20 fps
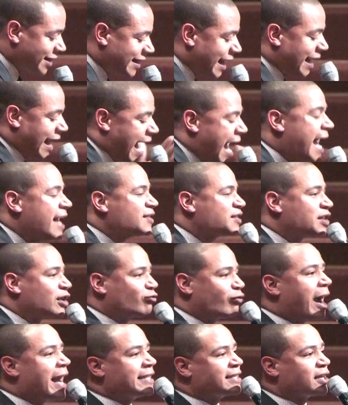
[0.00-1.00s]
has the
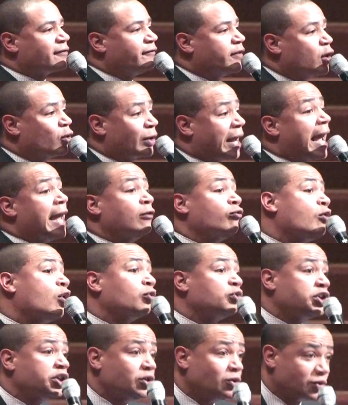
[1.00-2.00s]
right to vote and won't
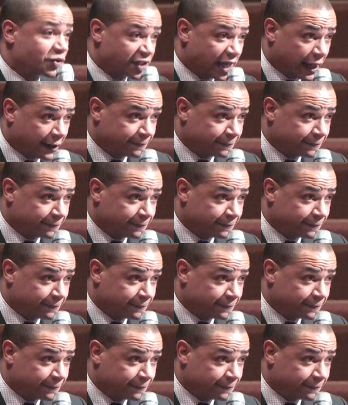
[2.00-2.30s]
use it.